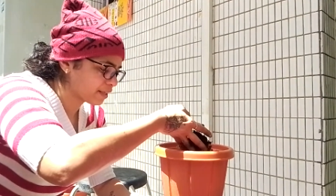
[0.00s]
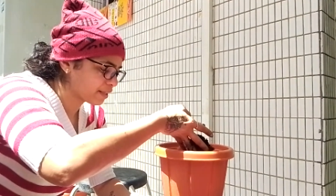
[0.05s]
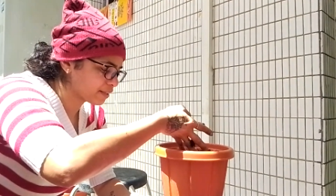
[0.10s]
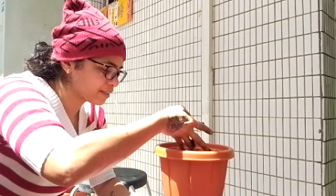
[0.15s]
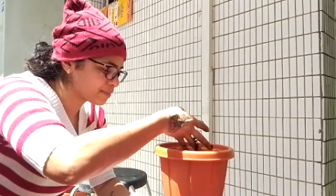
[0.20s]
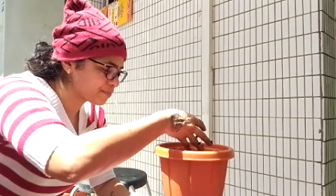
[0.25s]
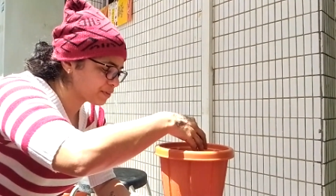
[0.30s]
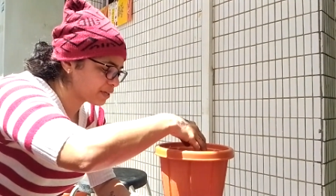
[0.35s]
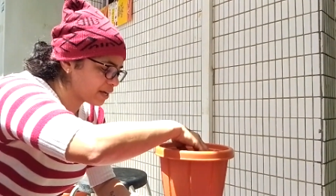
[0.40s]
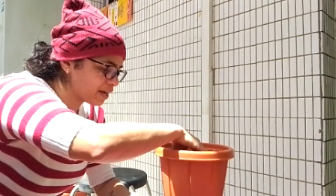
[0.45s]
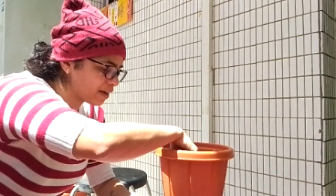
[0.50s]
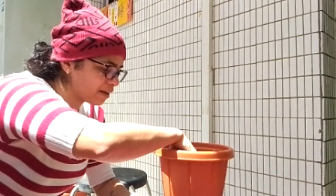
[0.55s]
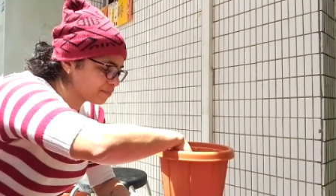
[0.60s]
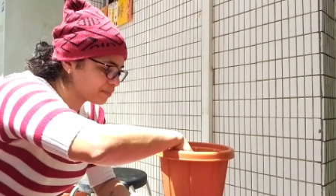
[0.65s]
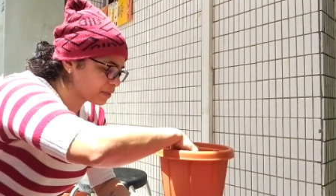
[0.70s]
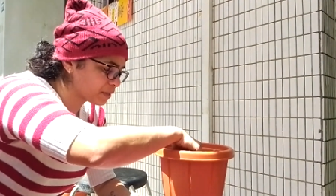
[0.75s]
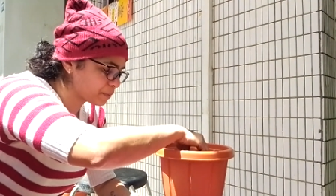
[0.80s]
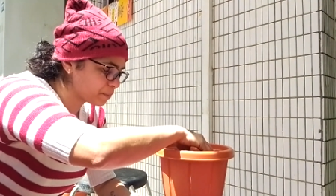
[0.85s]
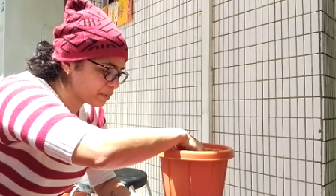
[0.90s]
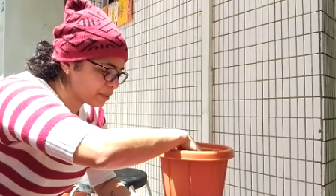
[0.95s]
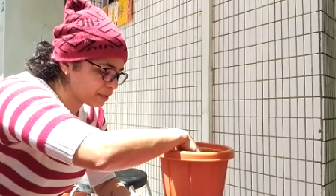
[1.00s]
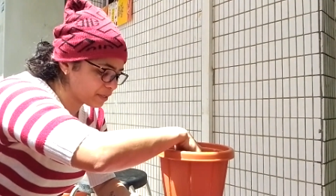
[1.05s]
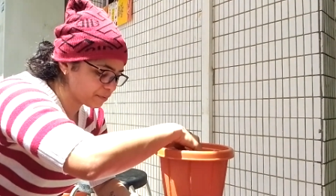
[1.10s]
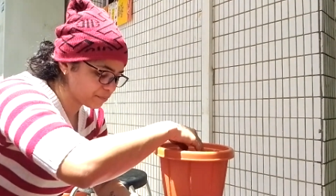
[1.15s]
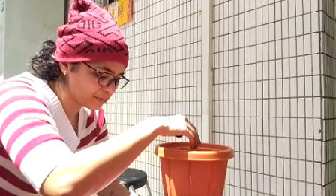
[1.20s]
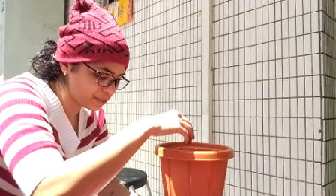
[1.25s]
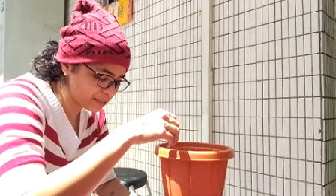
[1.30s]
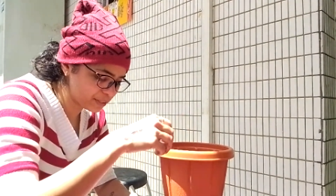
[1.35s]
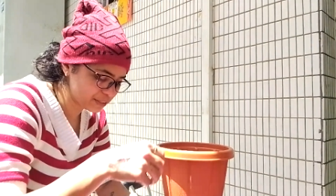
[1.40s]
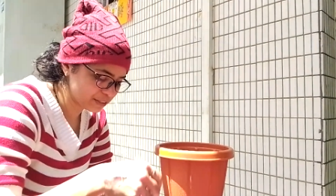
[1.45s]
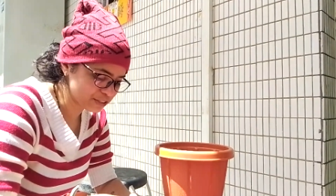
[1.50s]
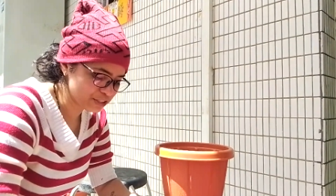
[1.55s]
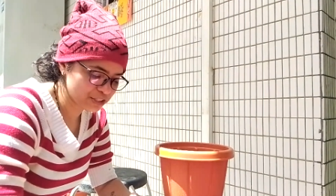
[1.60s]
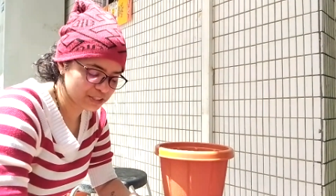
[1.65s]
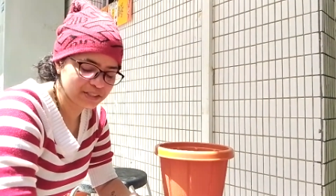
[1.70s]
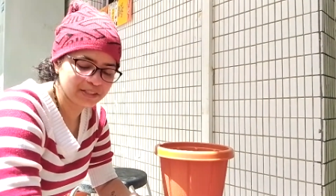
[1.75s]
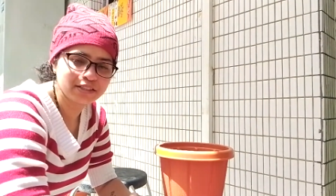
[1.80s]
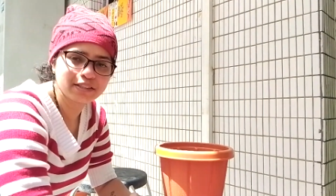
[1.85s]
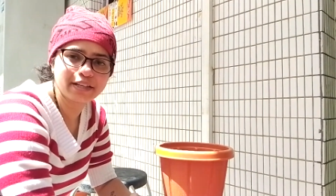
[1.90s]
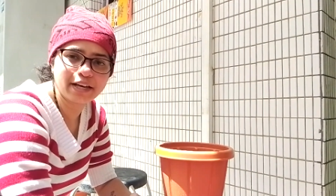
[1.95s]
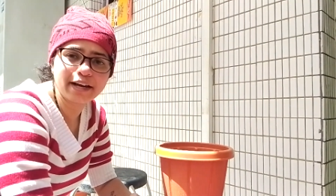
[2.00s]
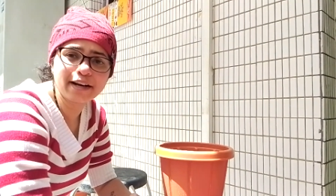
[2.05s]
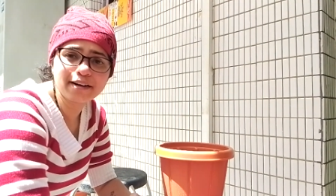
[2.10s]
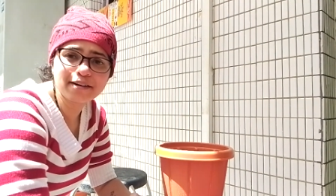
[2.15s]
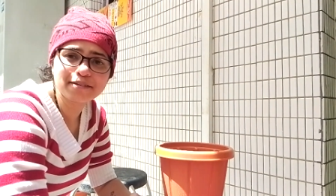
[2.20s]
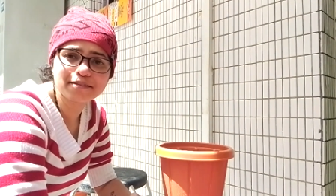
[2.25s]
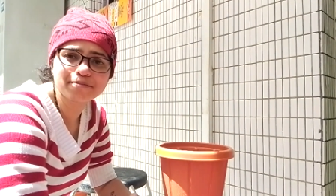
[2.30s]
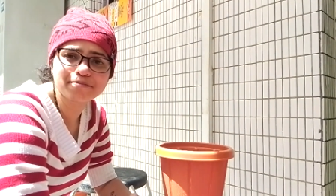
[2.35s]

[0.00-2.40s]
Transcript: If we have the remaining winter still there,